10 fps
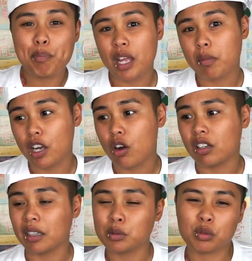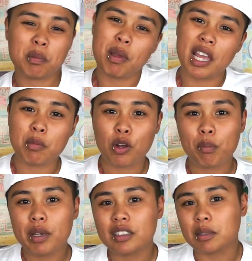be on my own, I'm supposed to be paying my
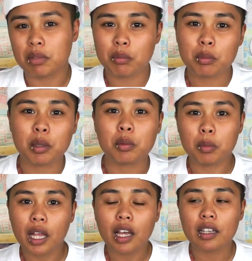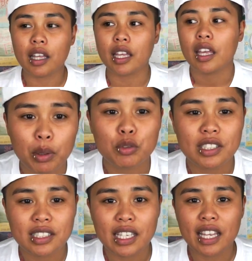own bills and blah blah blah blah blah. Like I'm
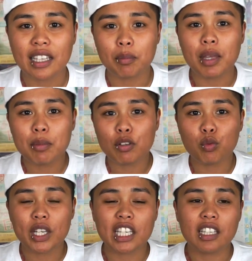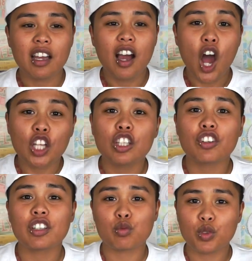just saying, like maybe if we can
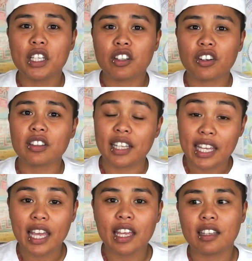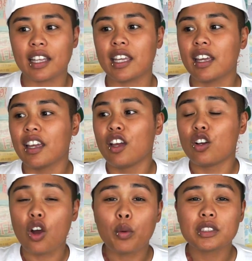unlearn and relearn, like hey, like
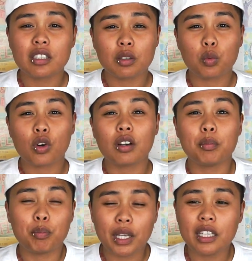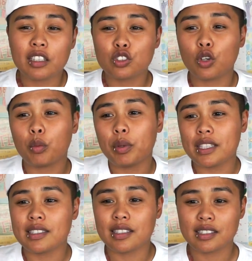go into the world, be an adult, be
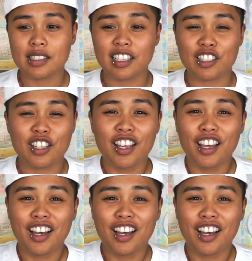a citizen,